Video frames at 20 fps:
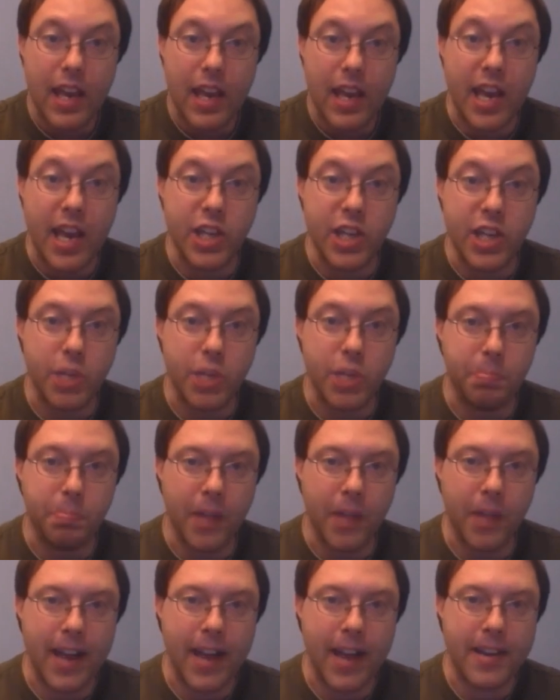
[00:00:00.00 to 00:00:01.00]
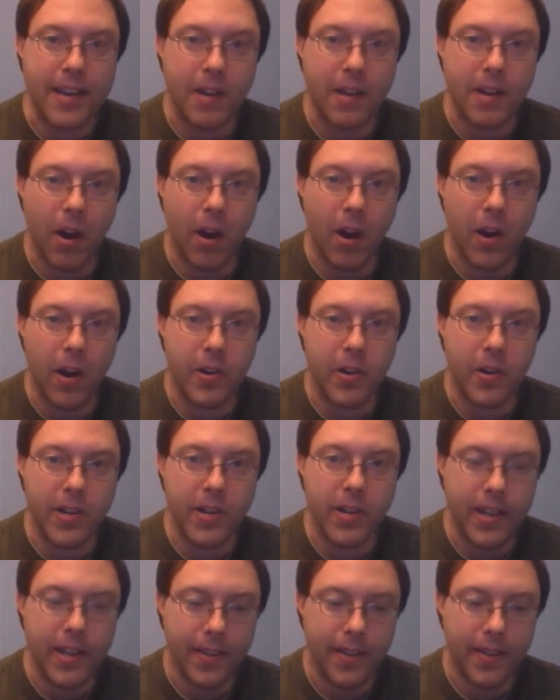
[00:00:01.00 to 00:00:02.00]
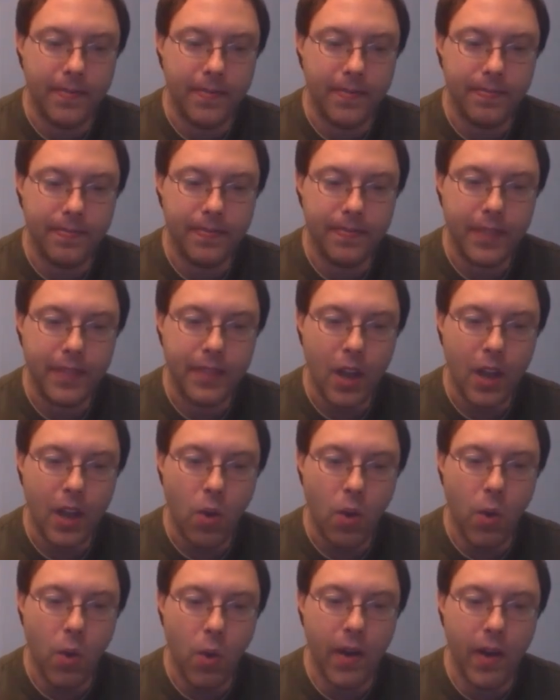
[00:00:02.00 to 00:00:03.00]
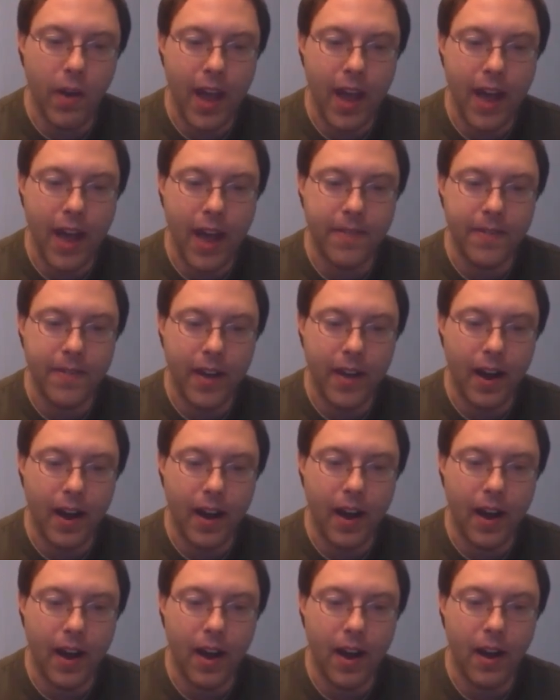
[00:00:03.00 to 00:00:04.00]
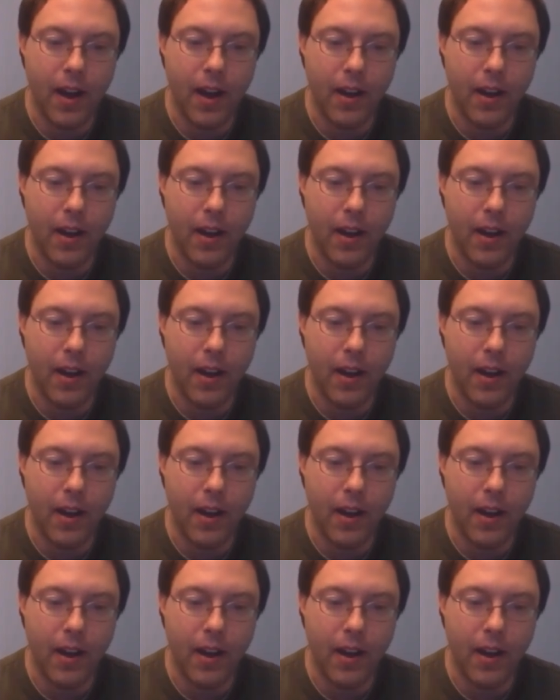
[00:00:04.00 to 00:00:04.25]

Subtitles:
Each playing card will have a